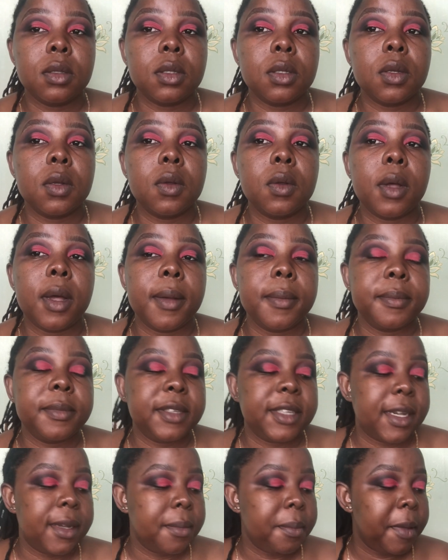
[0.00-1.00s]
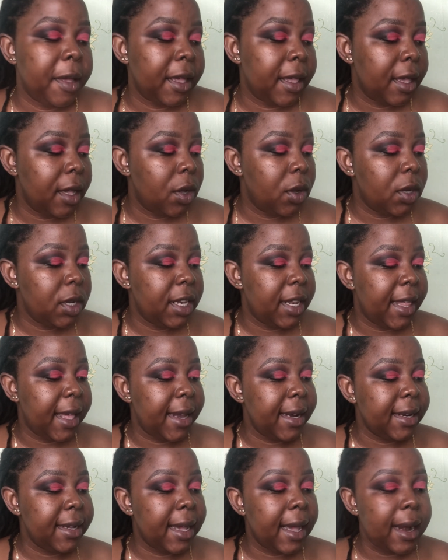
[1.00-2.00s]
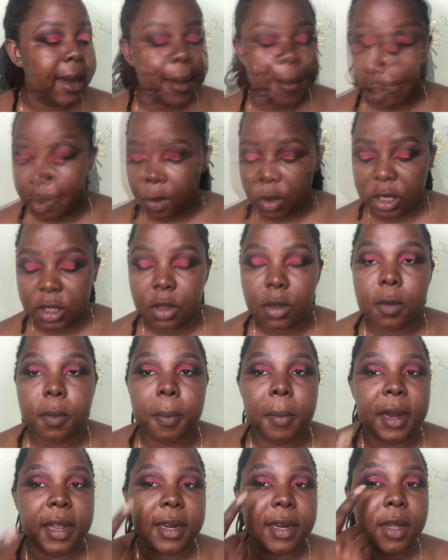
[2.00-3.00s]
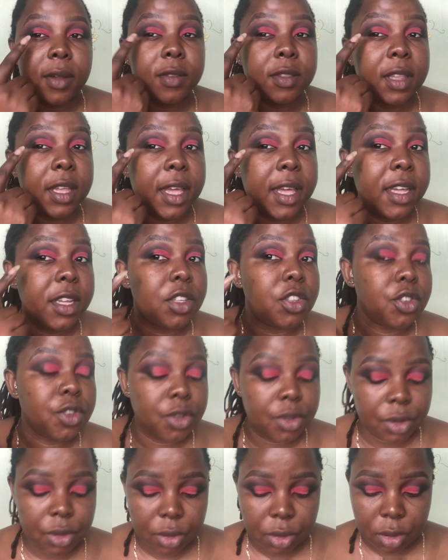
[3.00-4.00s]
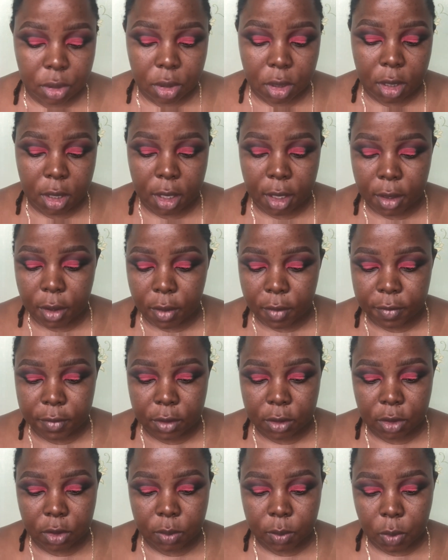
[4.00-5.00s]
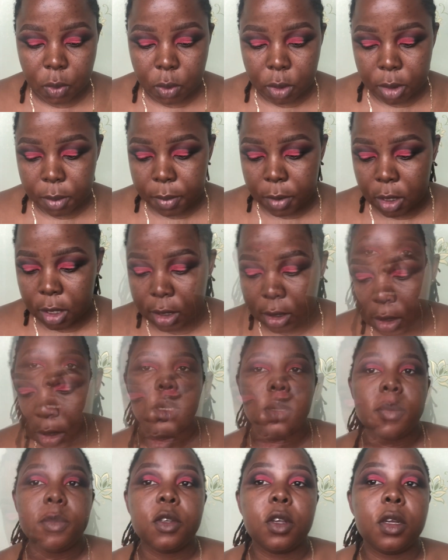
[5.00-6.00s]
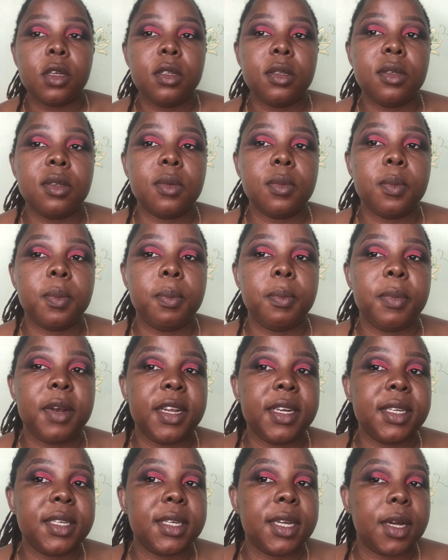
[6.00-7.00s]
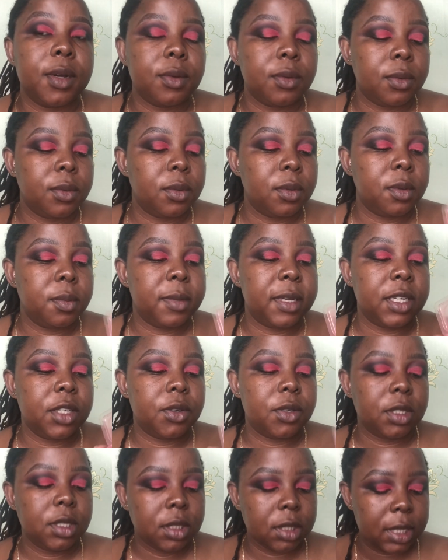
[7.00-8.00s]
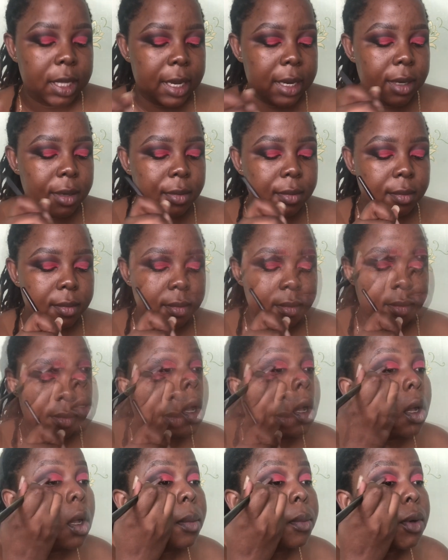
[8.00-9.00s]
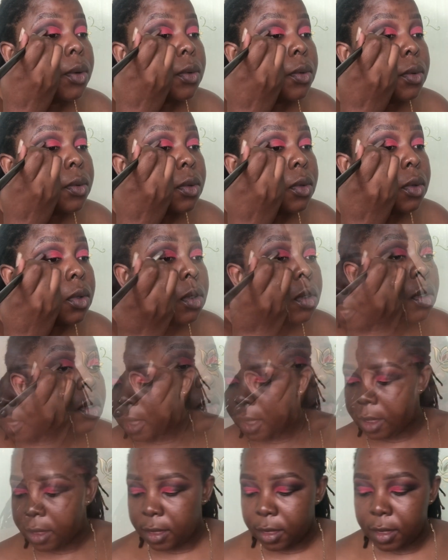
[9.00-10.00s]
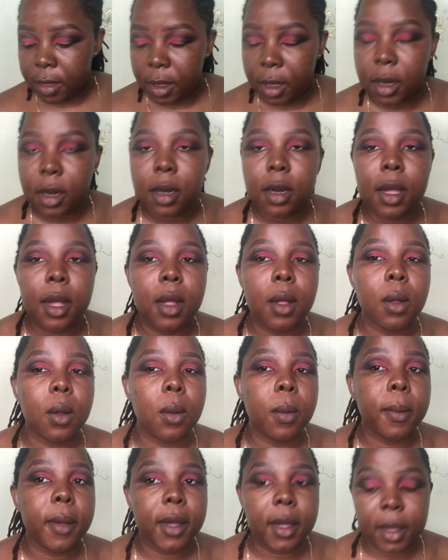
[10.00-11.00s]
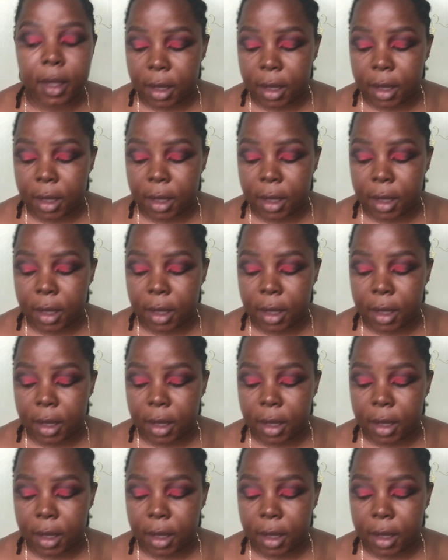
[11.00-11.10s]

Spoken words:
So I'm done picking on that color. I want to blend out the edge there of the smoky part. Going to blend it out with my crease color, and then I'll go back